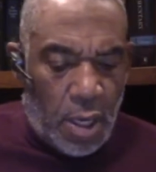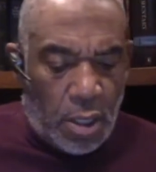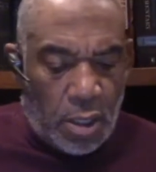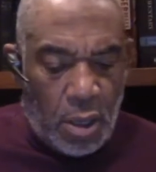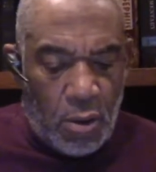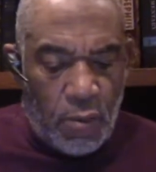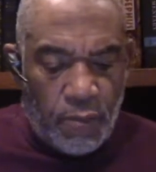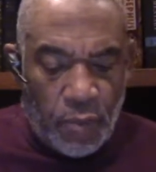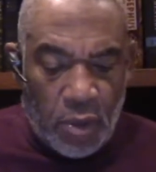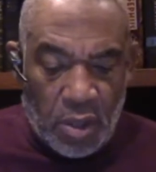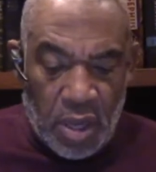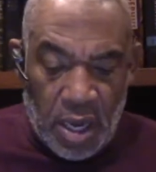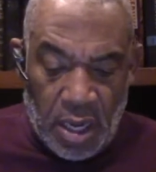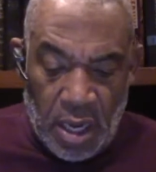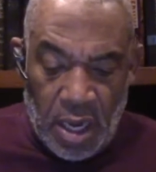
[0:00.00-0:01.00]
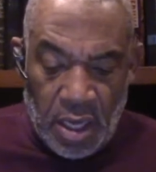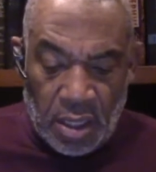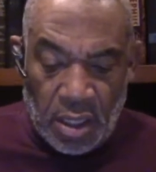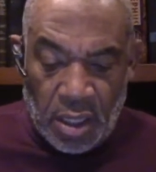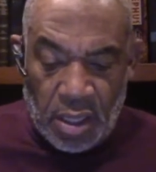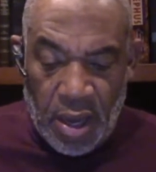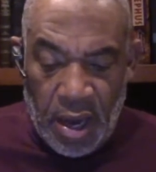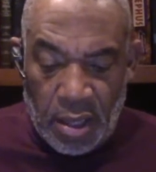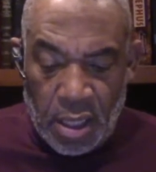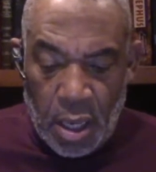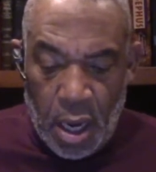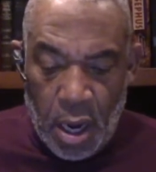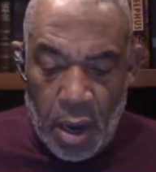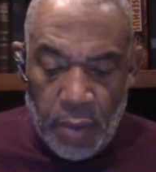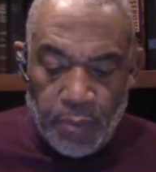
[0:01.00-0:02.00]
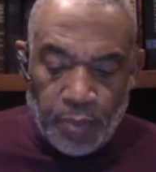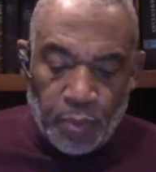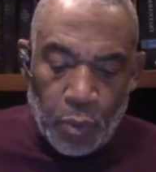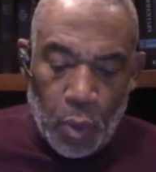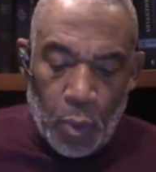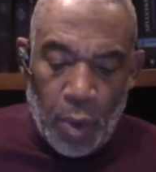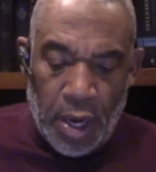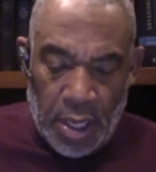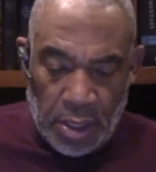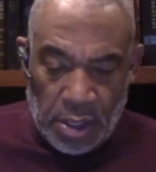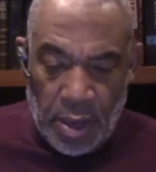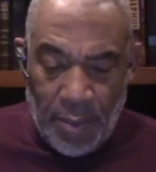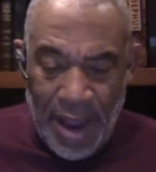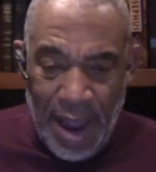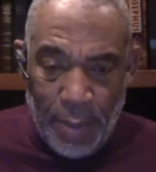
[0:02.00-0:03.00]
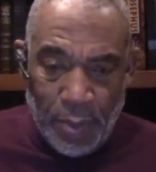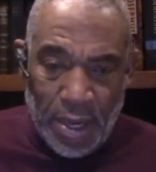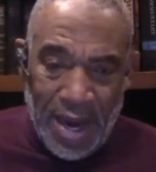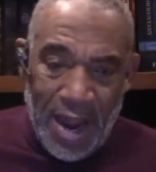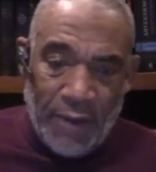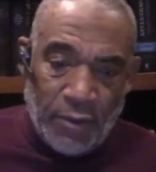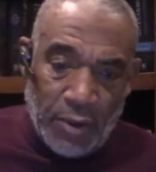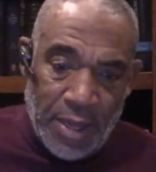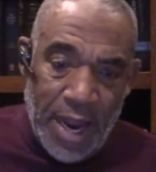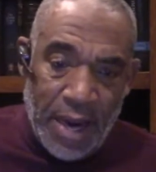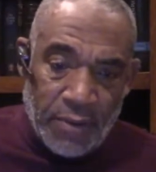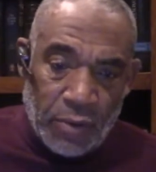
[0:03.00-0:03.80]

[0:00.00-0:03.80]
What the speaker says: So the thing is that what ends up happening after that,